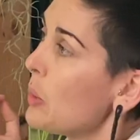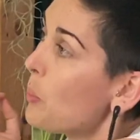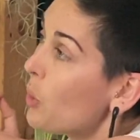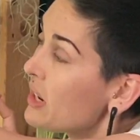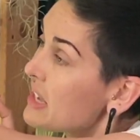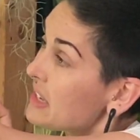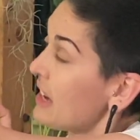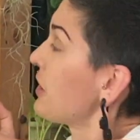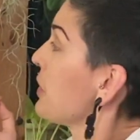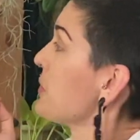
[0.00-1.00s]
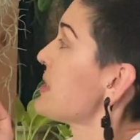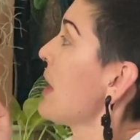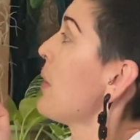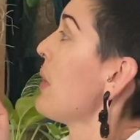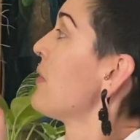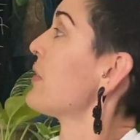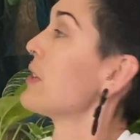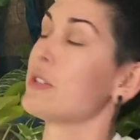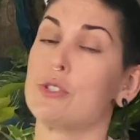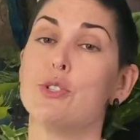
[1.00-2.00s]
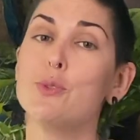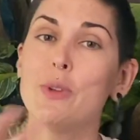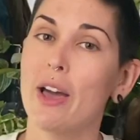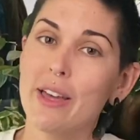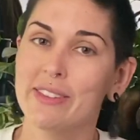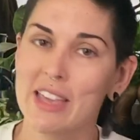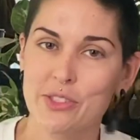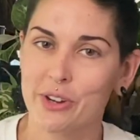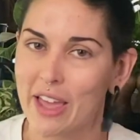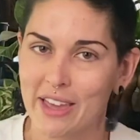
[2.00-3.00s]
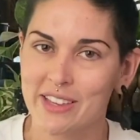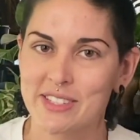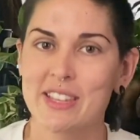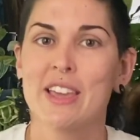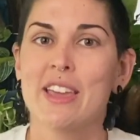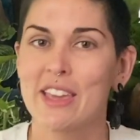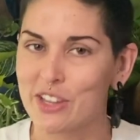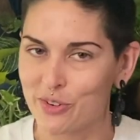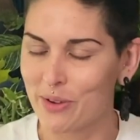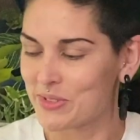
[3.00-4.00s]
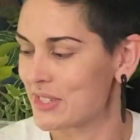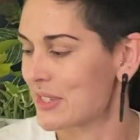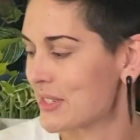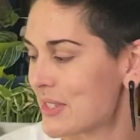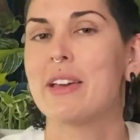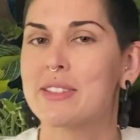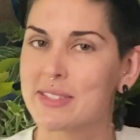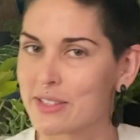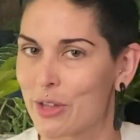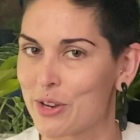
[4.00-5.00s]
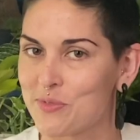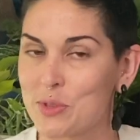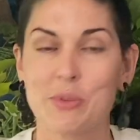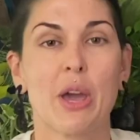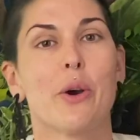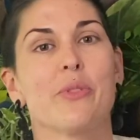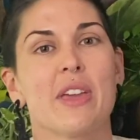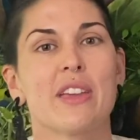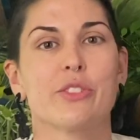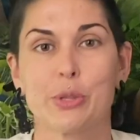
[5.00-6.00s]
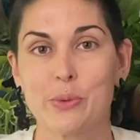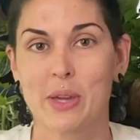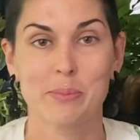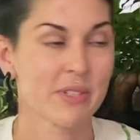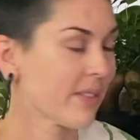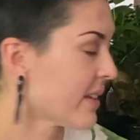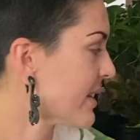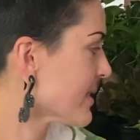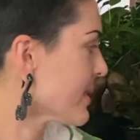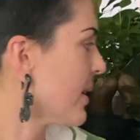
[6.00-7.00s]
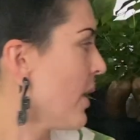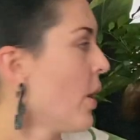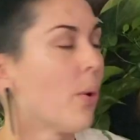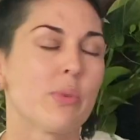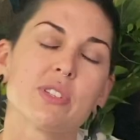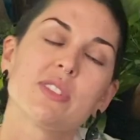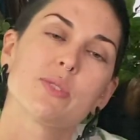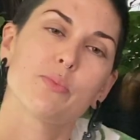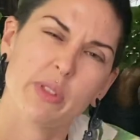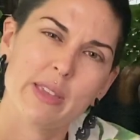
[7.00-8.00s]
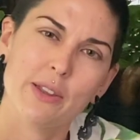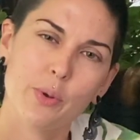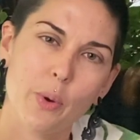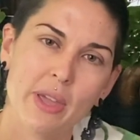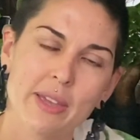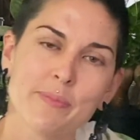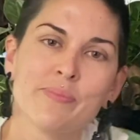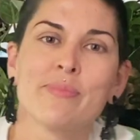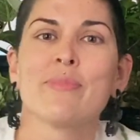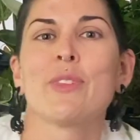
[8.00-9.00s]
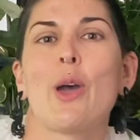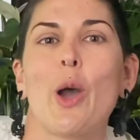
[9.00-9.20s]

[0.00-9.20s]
Mourning geckos, however, do not lay their eggs in crevices. As a lot of you know, they glue them to things, which is really annoying.